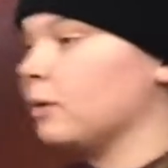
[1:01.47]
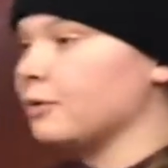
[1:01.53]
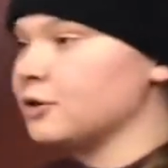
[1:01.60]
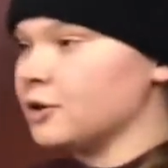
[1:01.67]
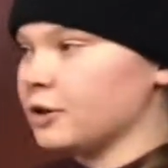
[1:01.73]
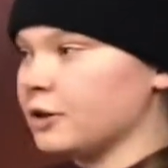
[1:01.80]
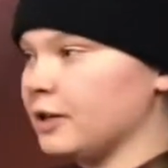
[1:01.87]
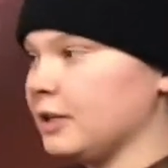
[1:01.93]

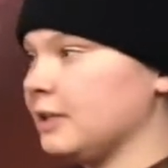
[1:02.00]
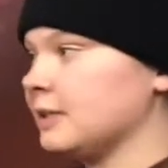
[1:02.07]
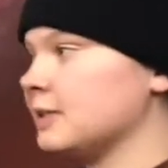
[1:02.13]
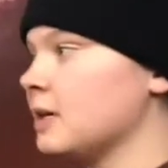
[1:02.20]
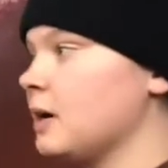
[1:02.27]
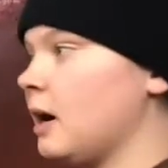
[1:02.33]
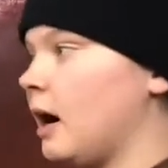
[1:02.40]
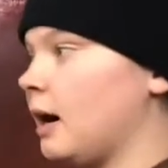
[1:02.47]

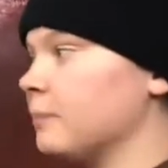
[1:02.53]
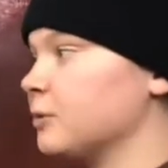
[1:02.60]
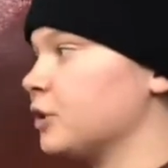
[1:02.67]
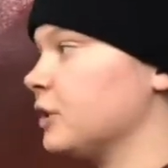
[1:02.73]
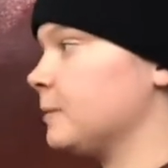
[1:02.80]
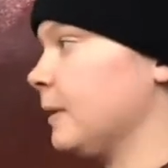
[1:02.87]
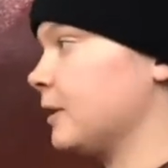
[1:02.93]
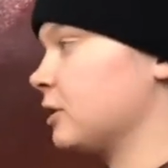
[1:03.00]
turkeys.
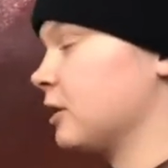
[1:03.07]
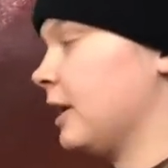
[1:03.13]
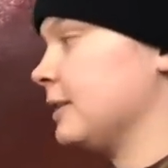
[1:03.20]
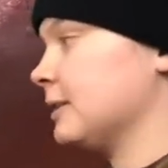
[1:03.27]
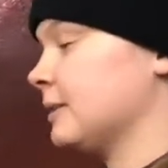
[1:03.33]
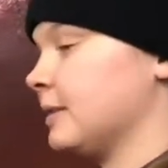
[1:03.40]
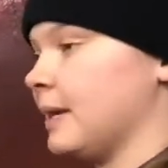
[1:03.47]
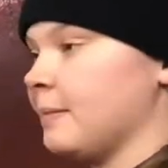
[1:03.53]
She
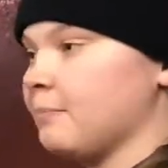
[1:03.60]
specializes in